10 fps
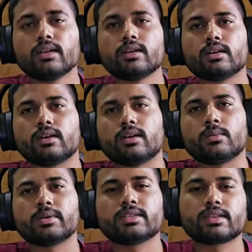
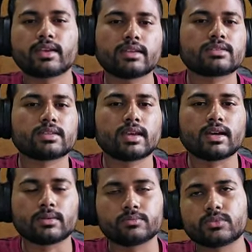But the thing is,
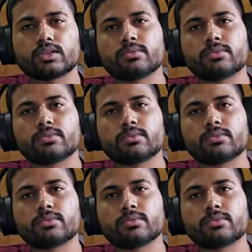yeah, the